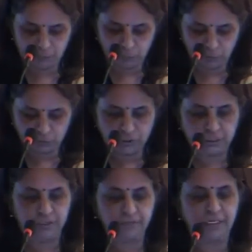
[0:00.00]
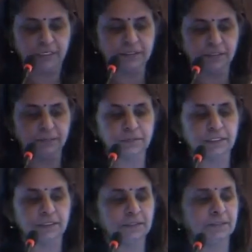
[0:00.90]
most difficult
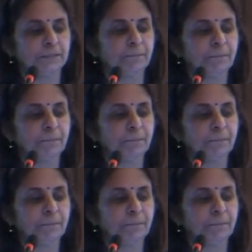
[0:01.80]
circumstances.